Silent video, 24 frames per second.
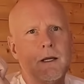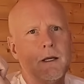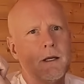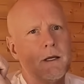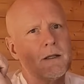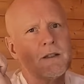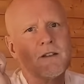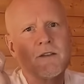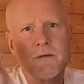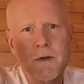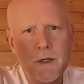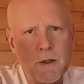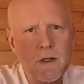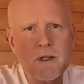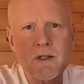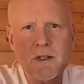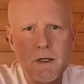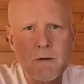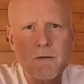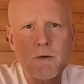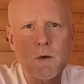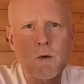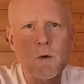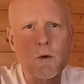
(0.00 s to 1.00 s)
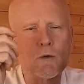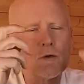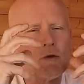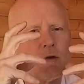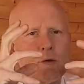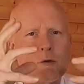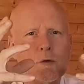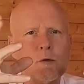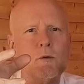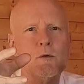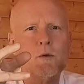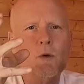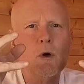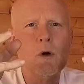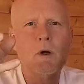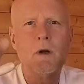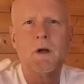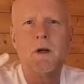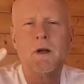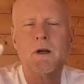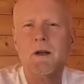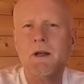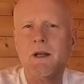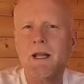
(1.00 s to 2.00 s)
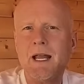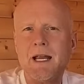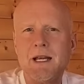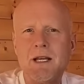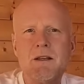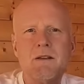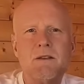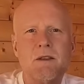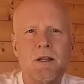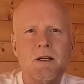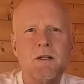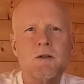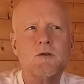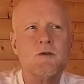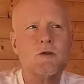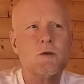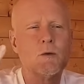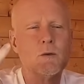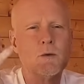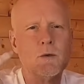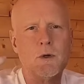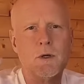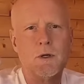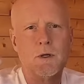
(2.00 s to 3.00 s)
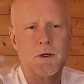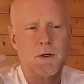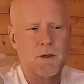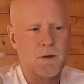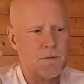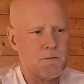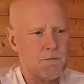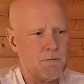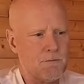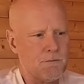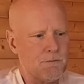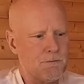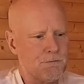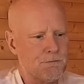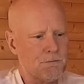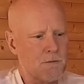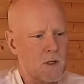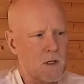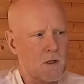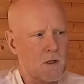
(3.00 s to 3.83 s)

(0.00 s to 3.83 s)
it's very difficult to do anything to